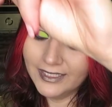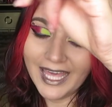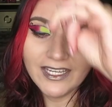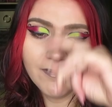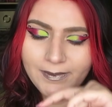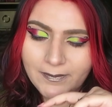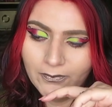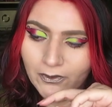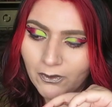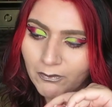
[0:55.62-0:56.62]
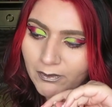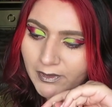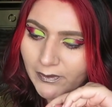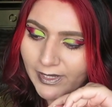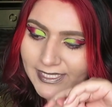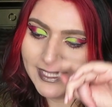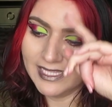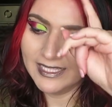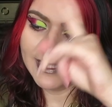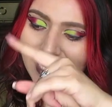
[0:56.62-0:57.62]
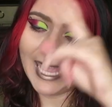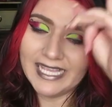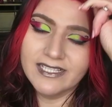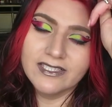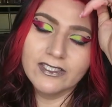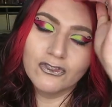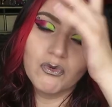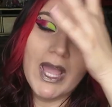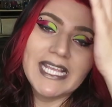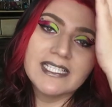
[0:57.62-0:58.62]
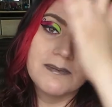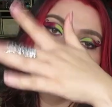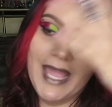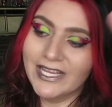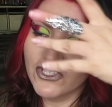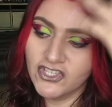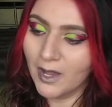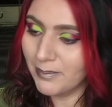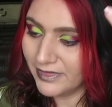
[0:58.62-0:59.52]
A lot of people were requesting this Ace Twice mashup